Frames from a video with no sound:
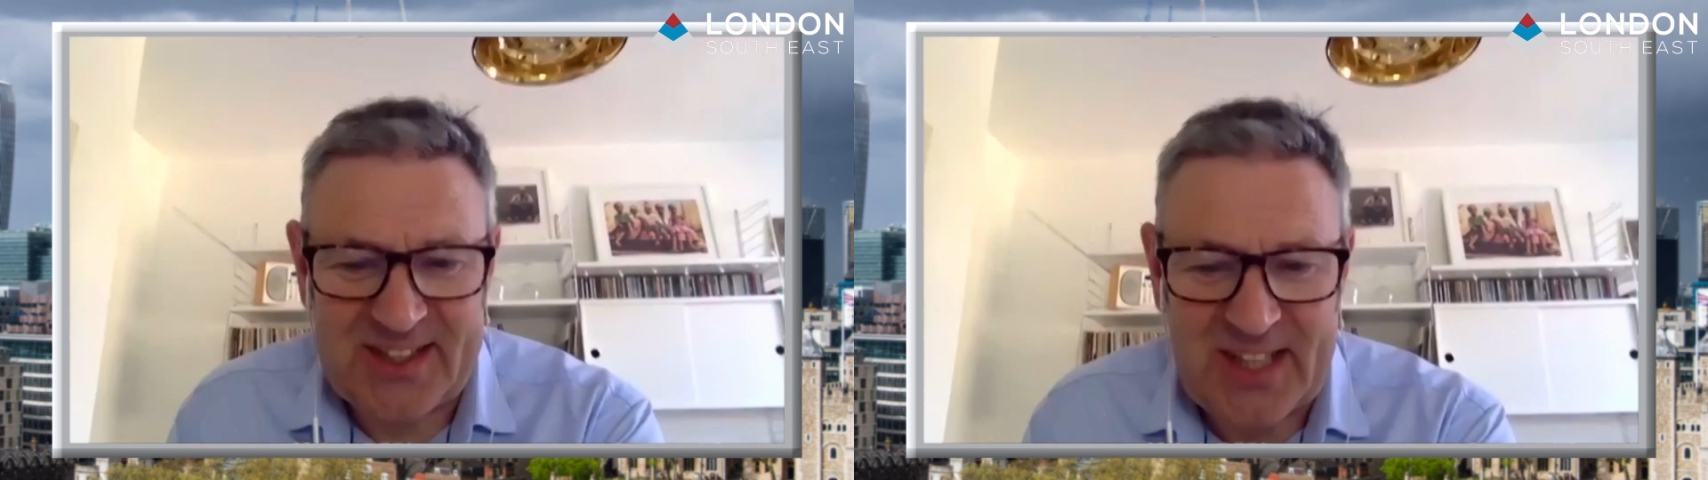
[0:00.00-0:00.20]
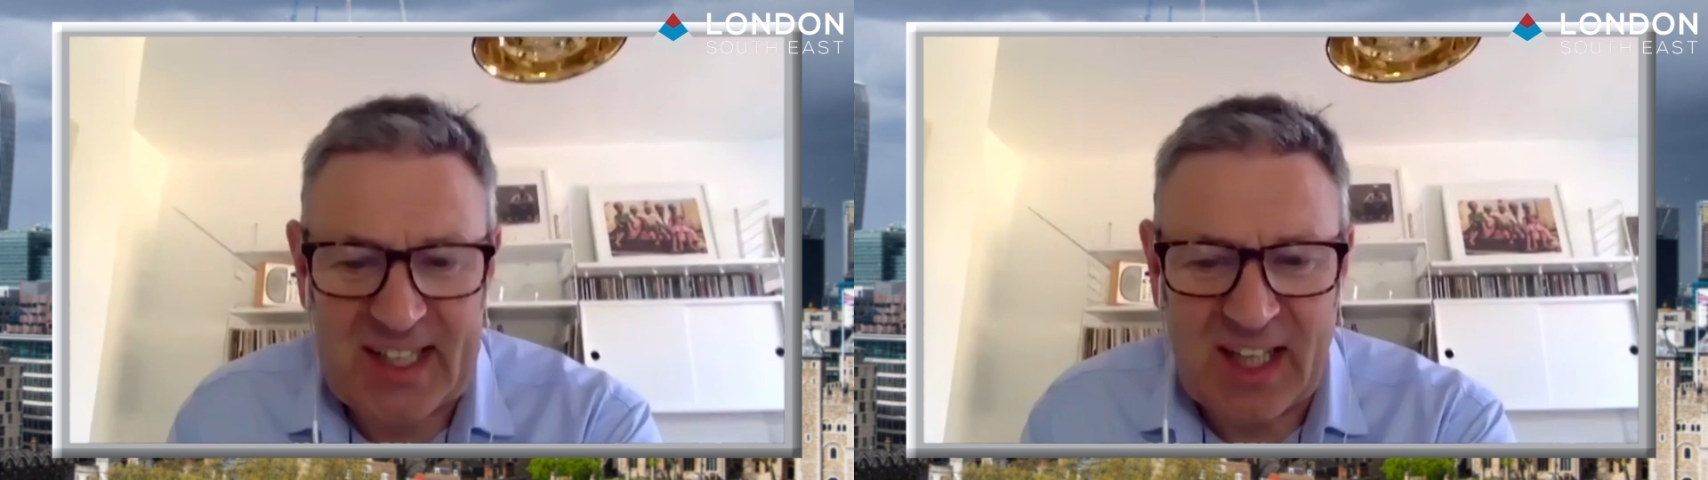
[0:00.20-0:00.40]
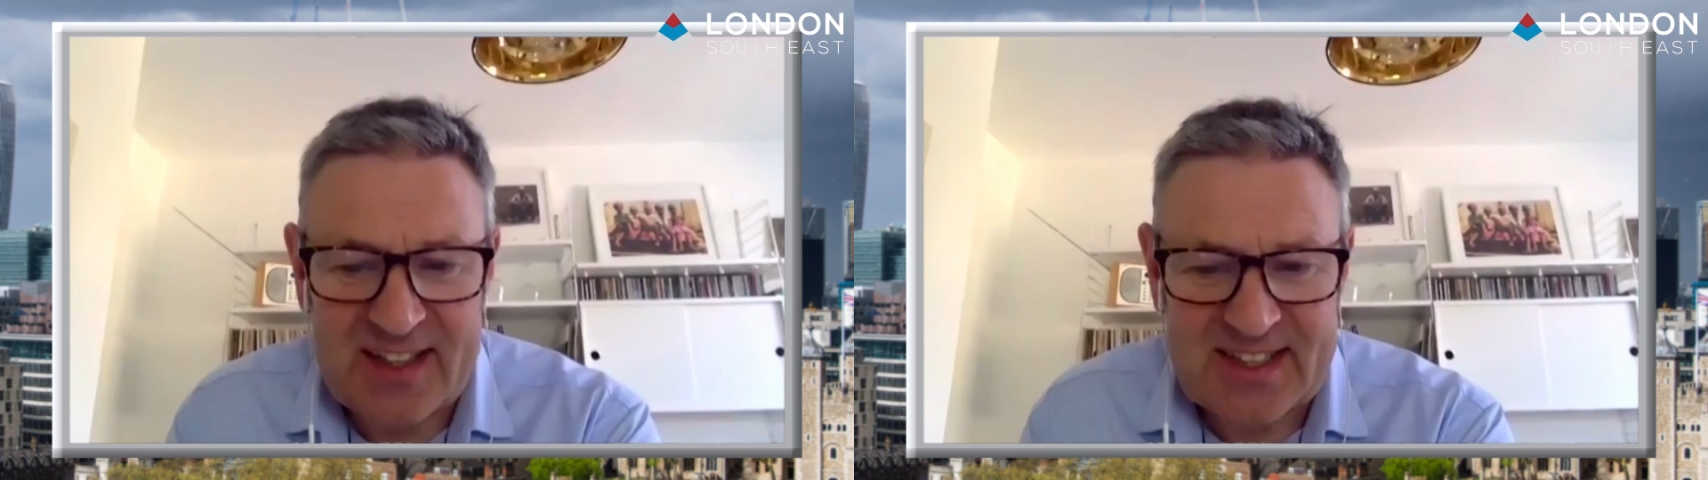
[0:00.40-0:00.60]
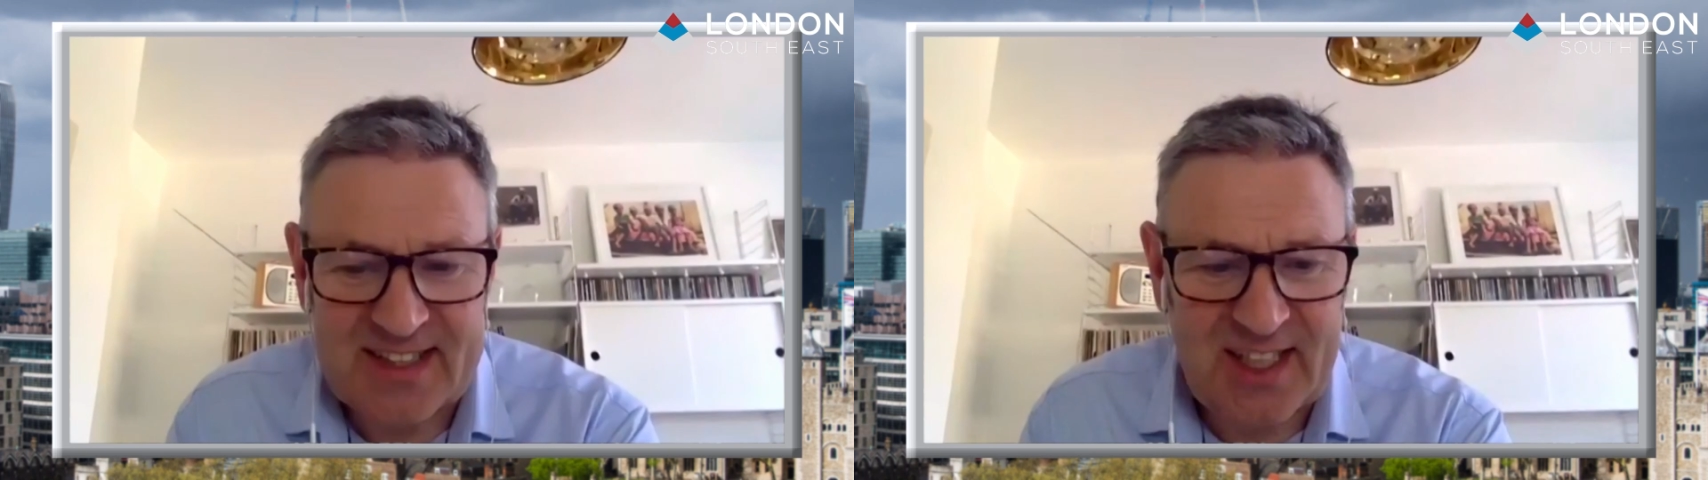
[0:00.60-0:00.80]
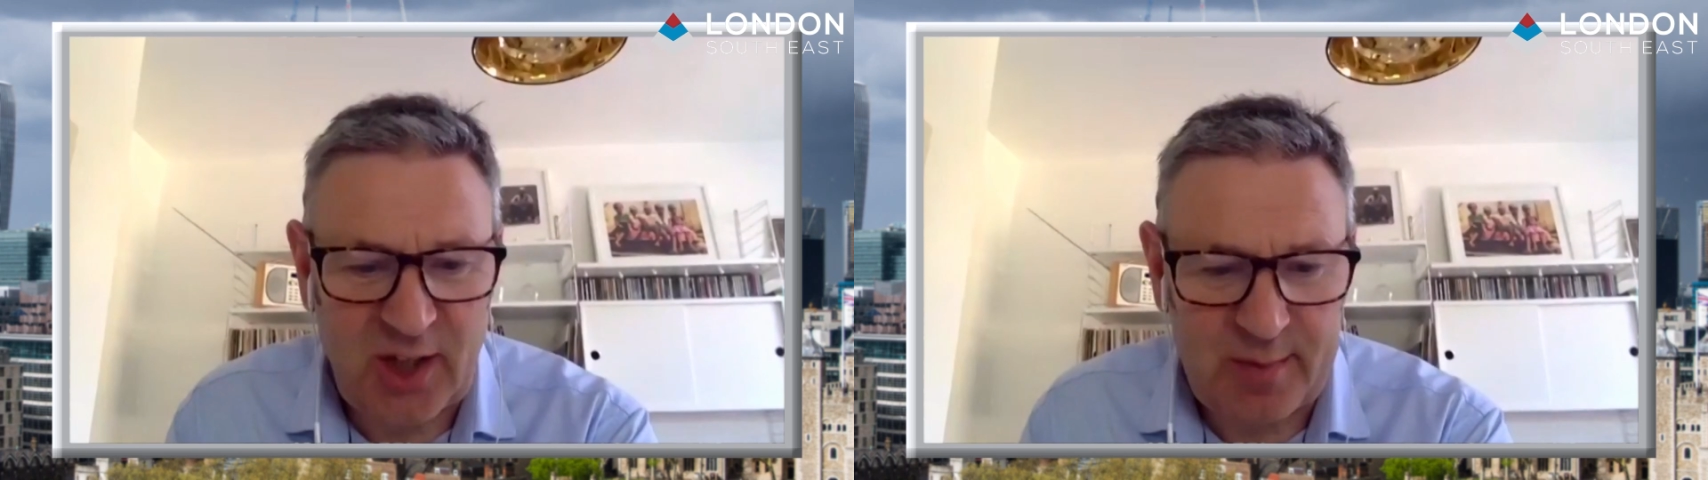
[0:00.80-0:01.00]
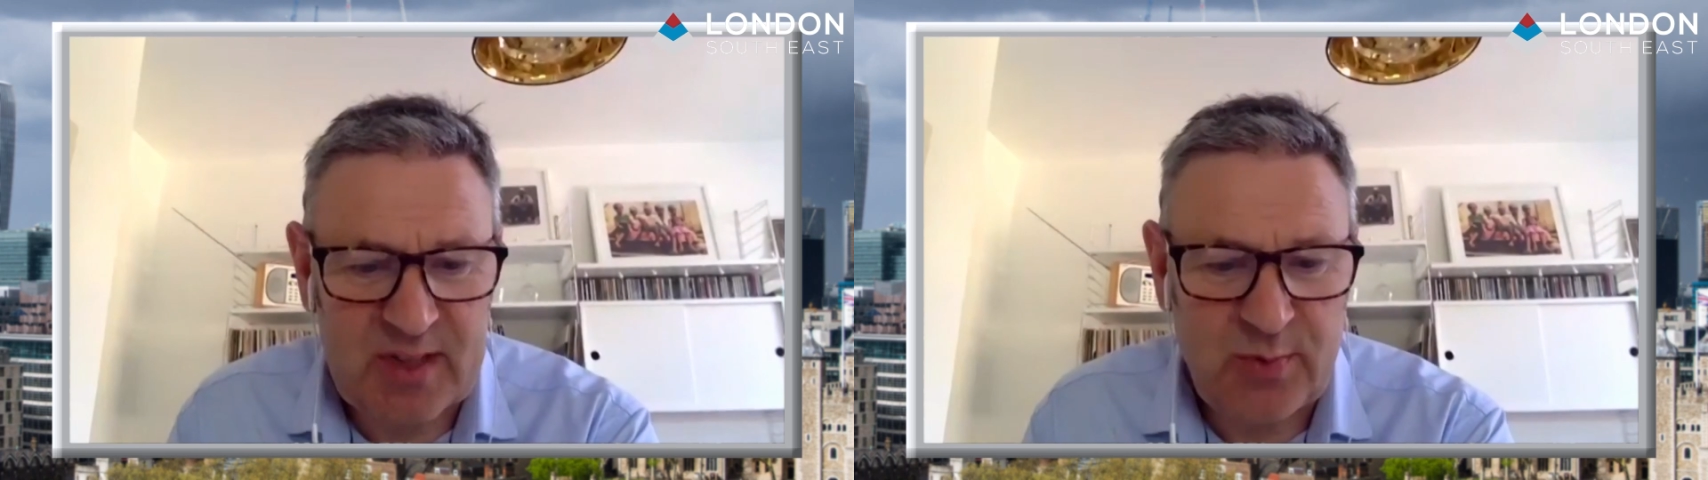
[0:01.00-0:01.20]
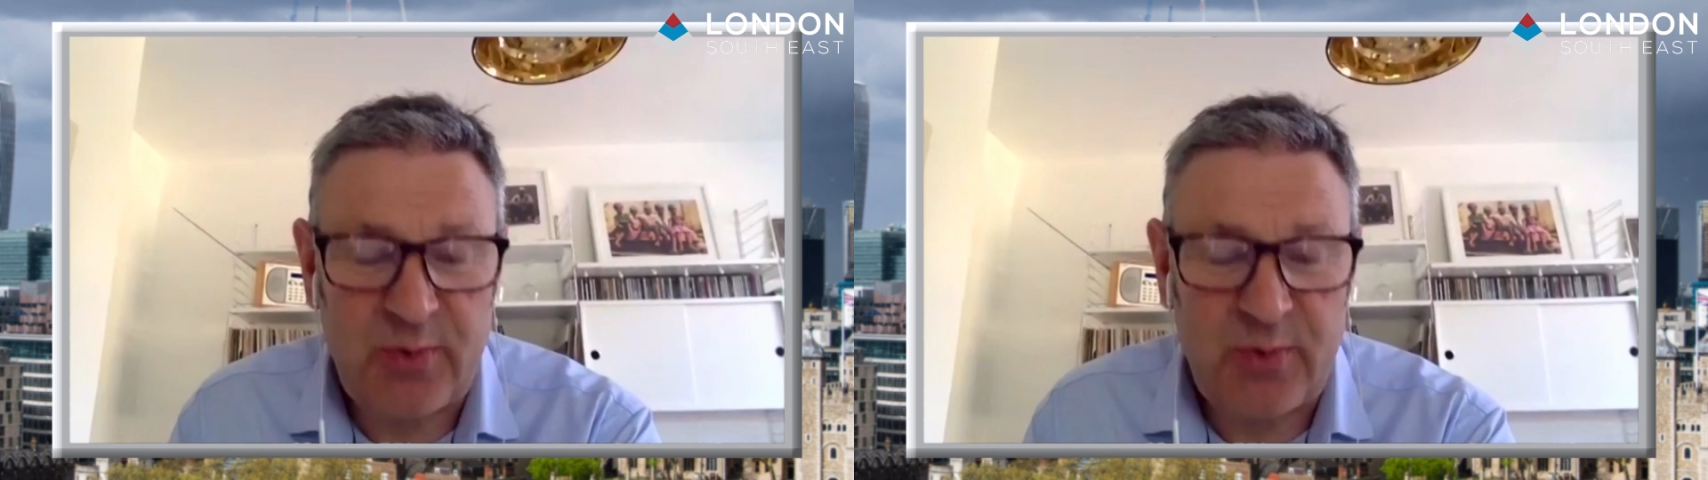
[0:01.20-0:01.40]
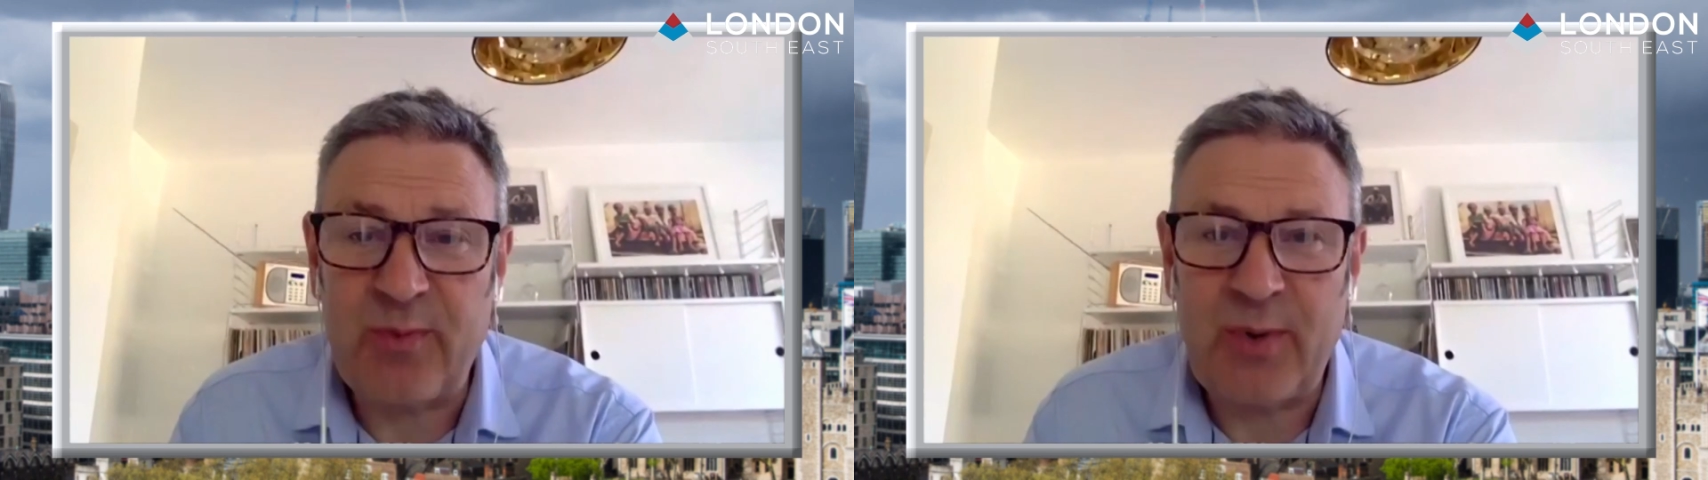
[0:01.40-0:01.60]
to sign license agreements
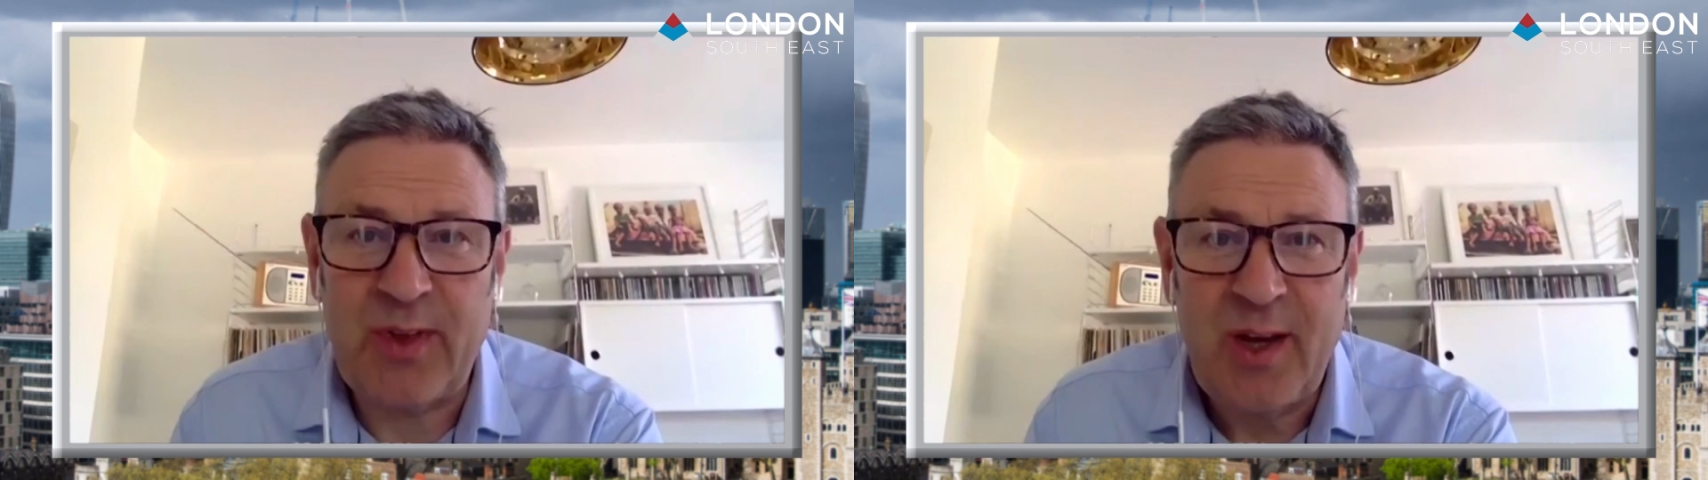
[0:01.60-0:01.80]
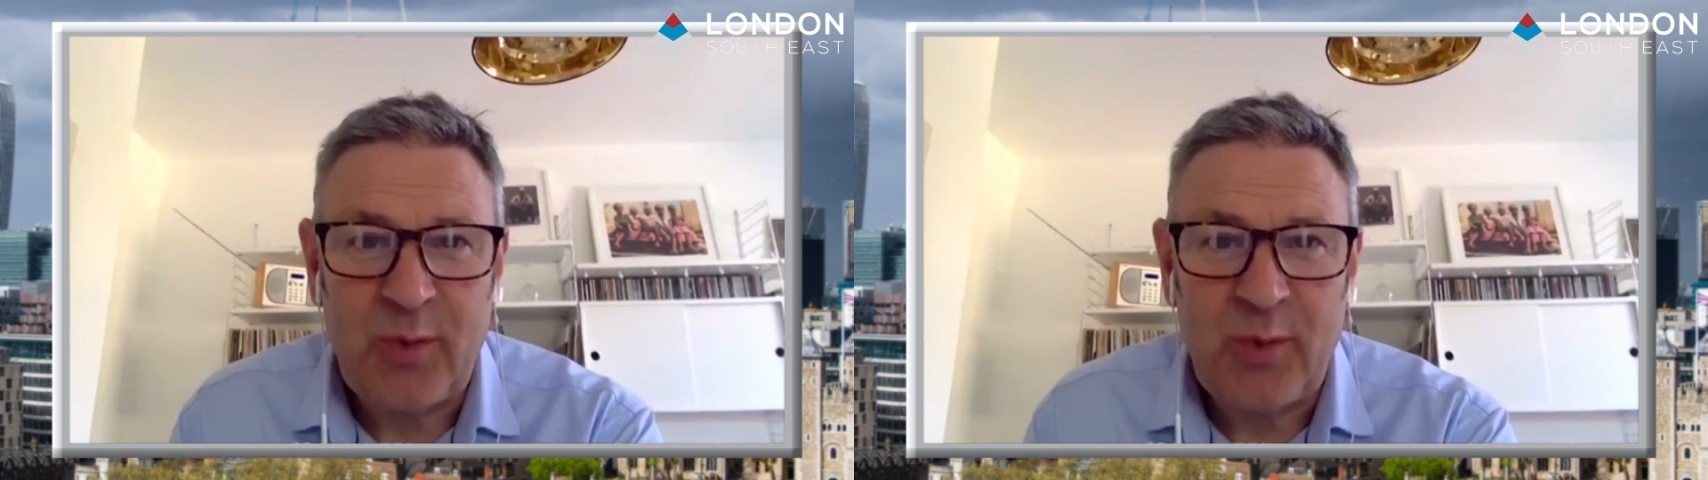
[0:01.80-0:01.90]
with, with,